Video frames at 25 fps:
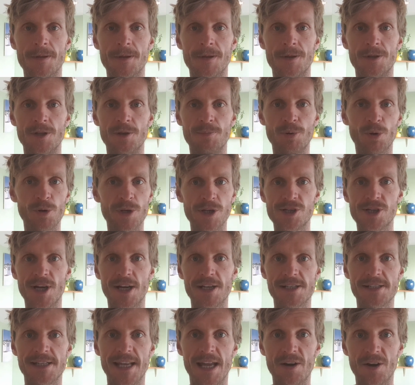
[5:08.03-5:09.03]
Your body
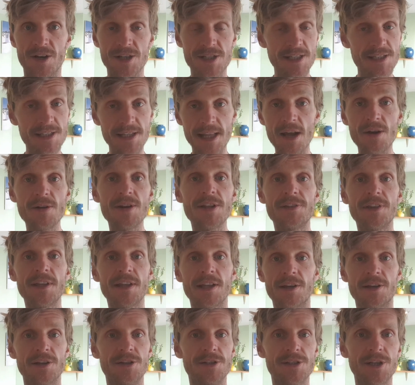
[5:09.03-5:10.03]
shuts down because it's the only
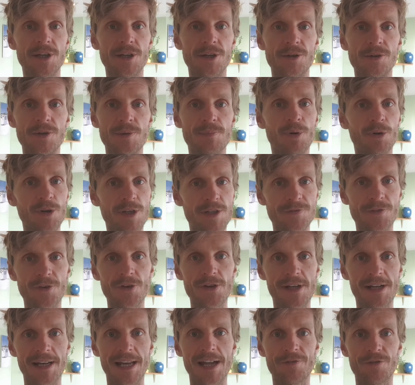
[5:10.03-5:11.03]
thing it can do. Your body's
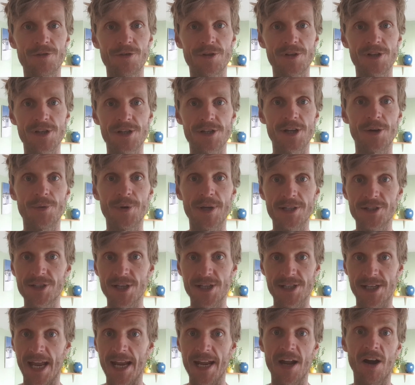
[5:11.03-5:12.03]
very clever, and so it
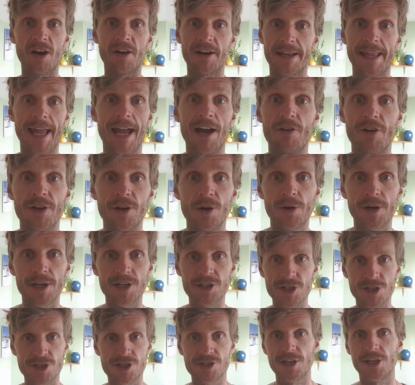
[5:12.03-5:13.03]
can't carry on. It
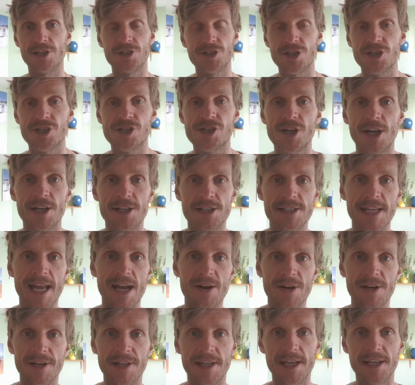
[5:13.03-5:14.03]
just shuts
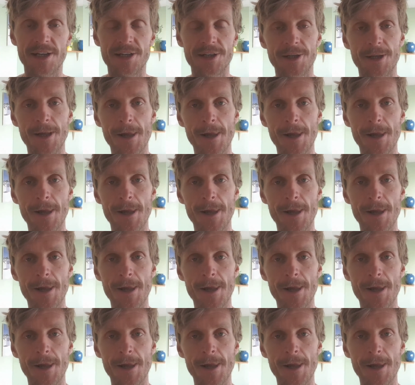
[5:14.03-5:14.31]
down in the end.